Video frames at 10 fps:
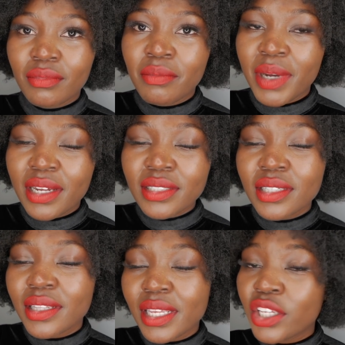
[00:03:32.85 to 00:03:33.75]
but
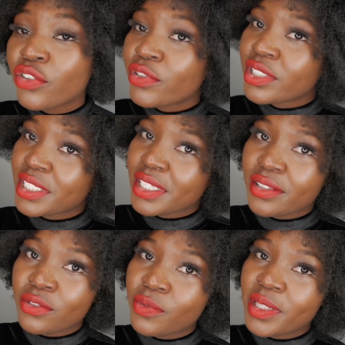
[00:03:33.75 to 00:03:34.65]
thank you for
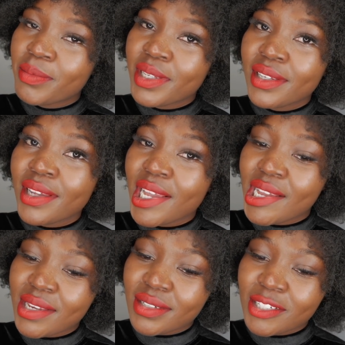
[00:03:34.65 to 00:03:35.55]
sticking through with me
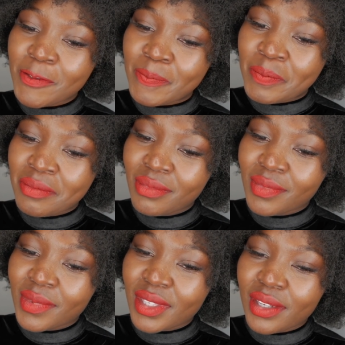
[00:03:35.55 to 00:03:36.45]
and
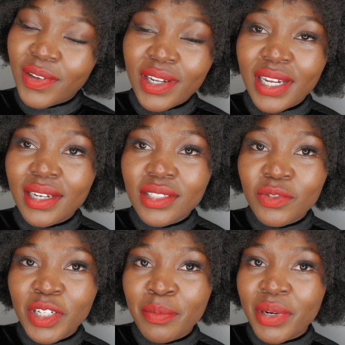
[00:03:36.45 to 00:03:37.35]
your girl is
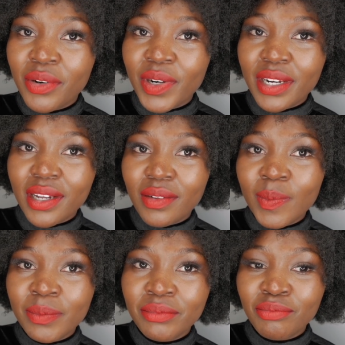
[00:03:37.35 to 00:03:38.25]
really proud right now
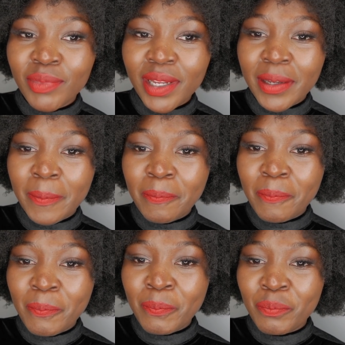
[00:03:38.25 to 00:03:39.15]
um,
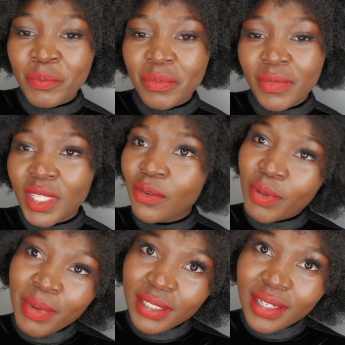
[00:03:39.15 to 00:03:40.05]
you
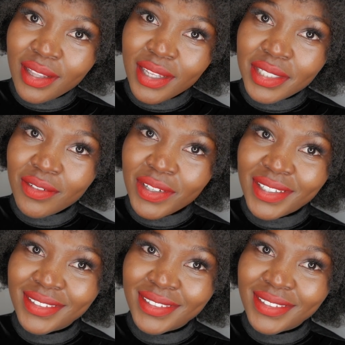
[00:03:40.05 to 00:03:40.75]
bagged another degree